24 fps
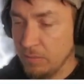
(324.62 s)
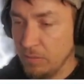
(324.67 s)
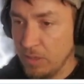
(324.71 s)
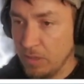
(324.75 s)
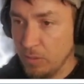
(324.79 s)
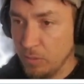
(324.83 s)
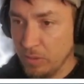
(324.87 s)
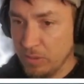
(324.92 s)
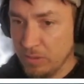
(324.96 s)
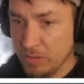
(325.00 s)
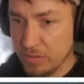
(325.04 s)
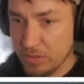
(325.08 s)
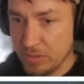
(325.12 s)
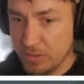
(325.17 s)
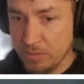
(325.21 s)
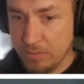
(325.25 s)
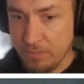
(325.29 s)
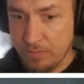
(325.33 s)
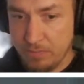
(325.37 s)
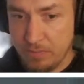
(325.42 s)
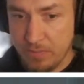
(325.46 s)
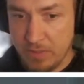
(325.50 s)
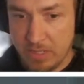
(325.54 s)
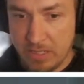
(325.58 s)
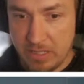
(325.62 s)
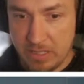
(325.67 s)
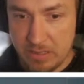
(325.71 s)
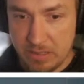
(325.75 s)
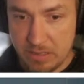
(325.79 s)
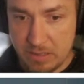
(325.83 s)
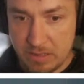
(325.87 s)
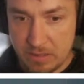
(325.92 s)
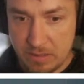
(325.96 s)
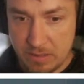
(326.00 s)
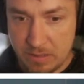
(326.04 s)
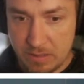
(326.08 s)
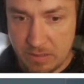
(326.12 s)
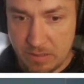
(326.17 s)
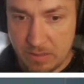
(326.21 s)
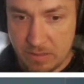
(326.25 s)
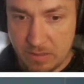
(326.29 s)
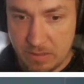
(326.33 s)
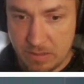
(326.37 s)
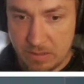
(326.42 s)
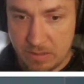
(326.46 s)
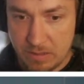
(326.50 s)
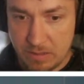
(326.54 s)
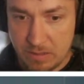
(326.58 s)
Now what I will do is...
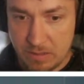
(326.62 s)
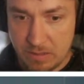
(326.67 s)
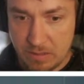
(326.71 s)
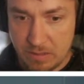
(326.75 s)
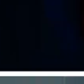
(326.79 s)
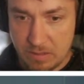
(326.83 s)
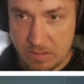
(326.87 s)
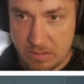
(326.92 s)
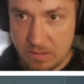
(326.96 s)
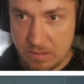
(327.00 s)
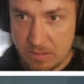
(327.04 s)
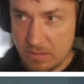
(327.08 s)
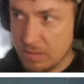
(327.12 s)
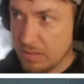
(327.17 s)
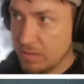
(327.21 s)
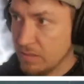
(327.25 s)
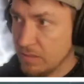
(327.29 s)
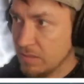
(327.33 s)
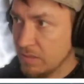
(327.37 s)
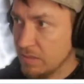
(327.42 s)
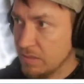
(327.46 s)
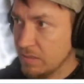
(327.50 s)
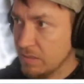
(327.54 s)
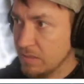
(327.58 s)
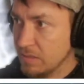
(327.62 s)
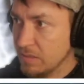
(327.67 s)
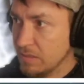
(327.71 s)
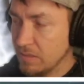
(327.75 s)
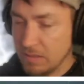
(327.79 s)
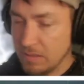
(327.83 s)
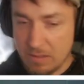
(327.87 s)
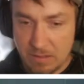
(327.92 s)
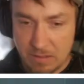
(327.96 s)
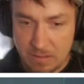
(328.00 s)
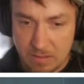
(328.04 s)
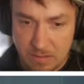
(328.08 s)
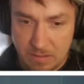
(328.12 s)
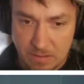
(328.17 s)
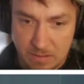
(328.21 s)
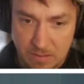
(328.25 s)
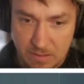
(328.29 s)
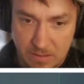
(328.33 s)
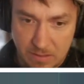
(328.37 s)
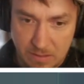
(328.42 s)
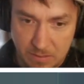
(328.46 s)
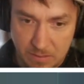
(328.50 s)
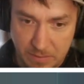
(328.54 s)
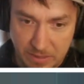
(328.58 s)

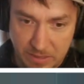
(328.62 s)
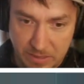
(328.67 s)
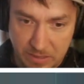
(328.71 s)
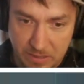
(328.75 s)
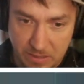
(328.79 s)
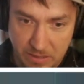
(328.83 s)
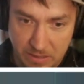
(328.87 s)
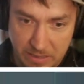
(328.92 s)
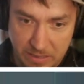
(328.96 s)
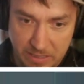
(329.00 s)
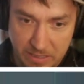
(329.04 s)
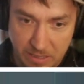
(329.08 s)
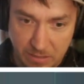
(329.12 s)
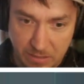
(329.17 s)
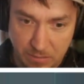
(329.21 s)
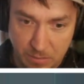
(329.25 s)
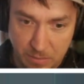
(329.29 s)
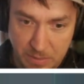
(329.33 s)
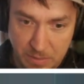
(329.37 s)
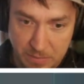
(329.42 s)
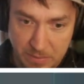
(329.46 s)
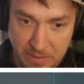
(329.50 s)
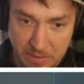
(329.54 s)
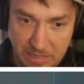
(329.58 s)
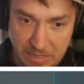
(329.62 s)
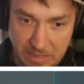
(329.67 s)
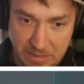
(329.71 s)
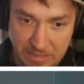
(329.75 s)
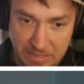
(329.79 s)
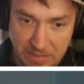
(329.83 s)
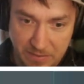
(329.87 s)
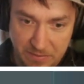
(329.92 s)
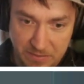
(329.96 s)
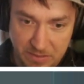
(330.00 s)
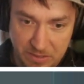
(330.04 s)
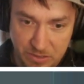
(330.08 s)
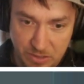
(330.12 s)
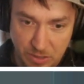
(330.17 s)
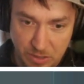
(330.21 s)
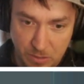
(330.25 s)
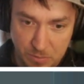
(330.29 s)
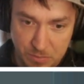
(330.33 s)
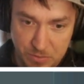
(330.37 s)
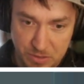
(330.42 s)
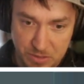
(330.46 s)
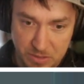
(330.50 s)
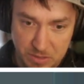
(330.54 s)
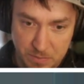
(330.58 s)
Oh my god, I can't remember how to get the
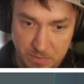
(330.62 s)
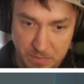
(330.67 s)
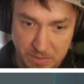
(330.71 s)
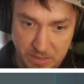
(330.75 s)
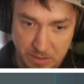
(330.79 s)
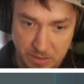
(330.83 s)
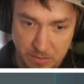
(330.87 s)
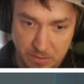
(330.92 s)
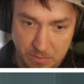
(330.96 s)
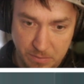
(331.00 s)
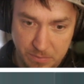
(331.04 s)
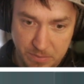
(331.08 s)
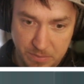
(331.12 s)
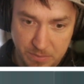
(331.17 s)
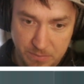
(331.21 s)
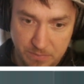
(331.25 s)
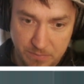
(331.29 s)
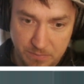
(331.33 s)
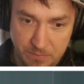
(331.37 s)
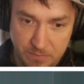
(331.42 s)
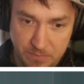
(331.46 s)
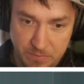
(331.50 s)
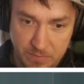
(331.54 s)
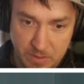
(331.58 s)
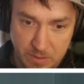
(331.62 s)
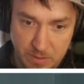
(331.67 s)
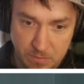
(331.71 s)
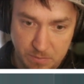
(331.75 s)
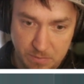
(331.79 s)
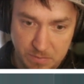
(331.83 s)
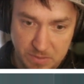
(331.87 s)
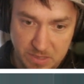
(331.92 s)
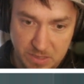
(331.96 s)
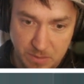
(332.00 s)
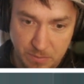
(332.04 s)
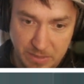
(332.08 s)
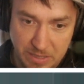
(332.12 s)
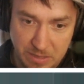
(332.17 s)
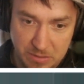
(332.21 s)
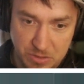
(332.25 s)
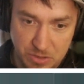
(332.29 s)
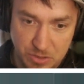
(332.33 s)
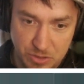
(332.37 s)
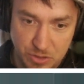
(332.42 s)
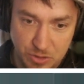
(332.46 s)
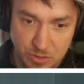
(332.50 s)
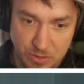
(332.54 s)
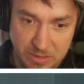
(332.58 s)
options to bring up. Oh, someone
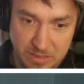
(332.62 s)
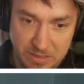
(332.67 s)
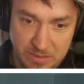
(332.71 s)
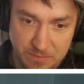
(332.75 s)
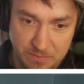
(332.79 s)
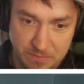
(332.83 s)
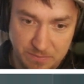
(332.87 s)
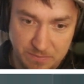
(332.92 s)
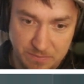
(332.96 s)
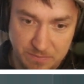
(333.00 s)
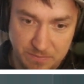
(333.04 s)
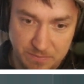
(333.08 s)
else has joined.